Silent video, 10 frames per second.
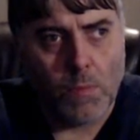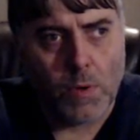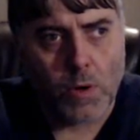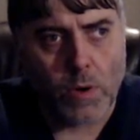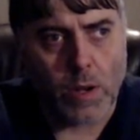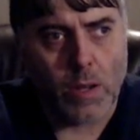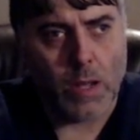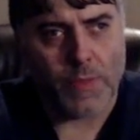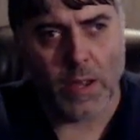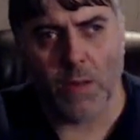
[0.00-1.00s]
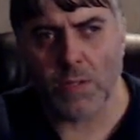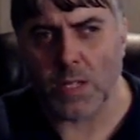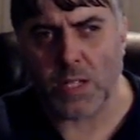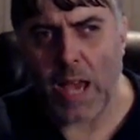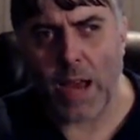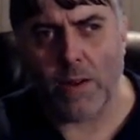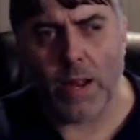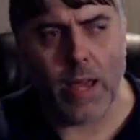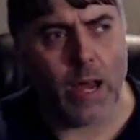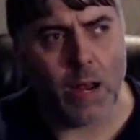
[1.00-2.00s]
I think it was a
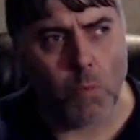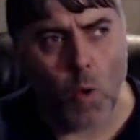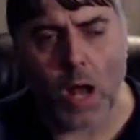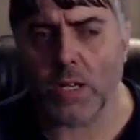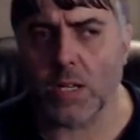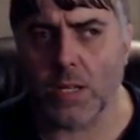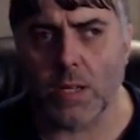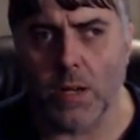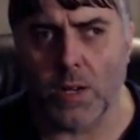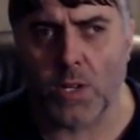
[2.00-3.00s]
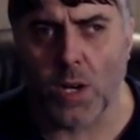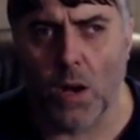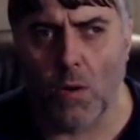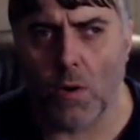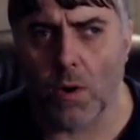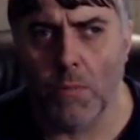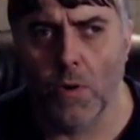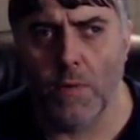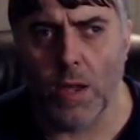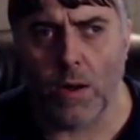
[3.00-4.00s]
Saturday, I had watched a show or a movie on